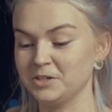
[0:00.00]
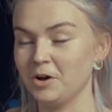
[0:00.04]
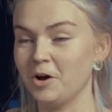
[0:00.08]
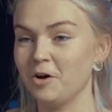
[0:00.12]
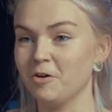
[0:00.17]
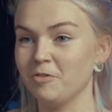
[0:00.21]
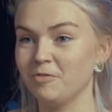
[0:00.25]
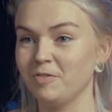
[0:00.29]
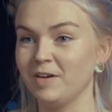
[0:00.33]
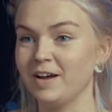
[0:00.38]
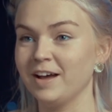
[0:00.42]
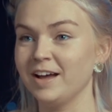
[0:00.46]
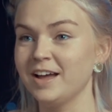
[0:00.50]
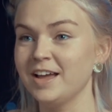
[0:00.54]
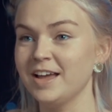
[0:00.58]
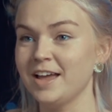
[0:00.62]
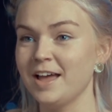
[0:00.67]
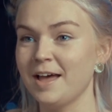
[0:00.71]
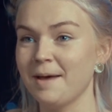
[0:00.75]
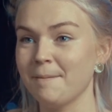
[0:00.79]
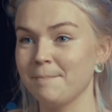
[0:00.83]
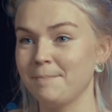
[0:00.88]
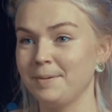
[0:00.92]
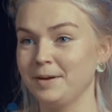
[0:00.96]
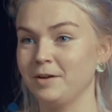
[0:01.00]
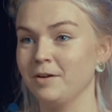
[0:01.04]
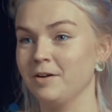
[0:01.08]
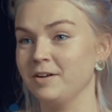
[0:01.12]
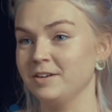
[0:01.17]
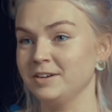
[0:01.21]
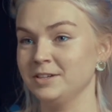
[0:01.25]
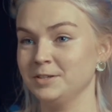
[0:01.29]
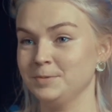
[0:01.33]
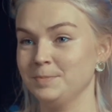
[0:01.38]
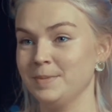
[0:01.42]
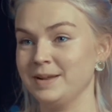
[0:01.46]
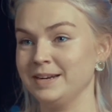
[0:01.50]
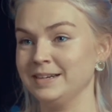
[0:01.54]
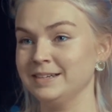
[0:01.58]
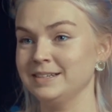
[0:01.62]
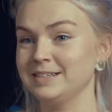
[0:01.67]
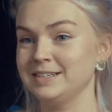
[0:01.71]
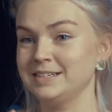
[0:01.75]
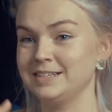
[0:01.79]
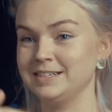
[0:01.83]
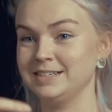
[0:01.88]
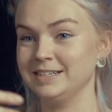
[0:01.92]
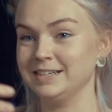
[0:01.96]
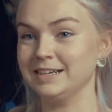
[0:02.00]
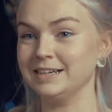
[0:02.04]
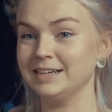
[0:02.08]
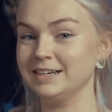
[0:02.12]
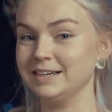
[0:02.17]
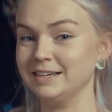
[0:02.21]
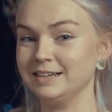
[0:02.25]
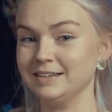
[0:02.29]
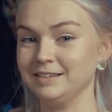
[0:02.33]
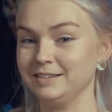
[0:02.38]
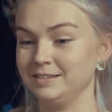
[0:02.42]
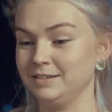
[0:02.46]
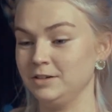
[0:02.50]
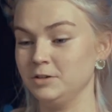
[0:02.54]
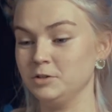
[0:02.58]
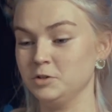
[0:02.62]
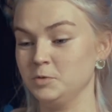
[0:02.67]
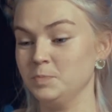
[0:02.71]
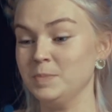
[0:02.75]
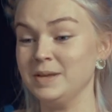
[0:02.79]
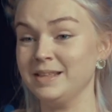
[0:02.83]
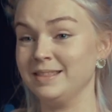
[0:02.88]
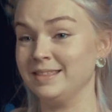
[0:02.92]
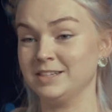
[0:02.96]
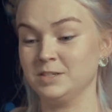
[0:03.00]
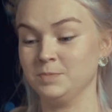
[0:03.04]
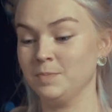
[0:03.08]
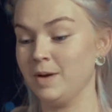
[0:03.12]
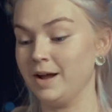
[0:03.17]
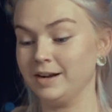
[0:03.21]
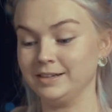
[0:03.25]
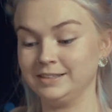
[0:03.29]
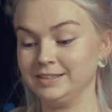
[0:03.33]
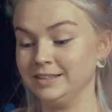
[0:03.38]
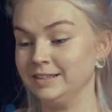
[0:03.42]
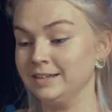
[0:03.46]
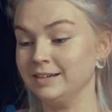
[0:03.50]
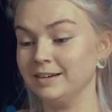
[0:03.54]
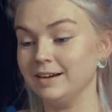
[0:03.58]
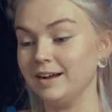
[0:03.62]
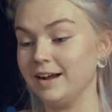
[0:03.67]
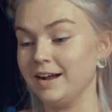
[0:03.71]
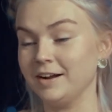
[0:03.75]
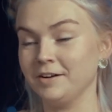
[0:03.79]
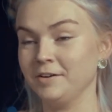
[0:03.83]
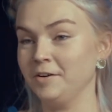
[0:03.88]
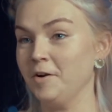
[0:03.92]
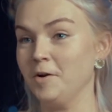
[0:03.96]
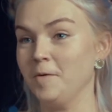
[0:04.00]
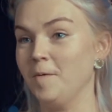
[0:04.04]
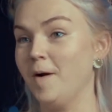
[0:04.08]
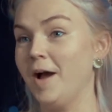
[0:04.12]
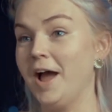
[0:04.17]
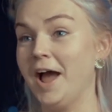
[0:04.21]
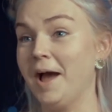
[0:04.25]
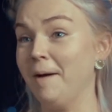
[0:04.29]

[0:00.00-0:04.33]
to offer, but God has managed to use me this much, and I don't know what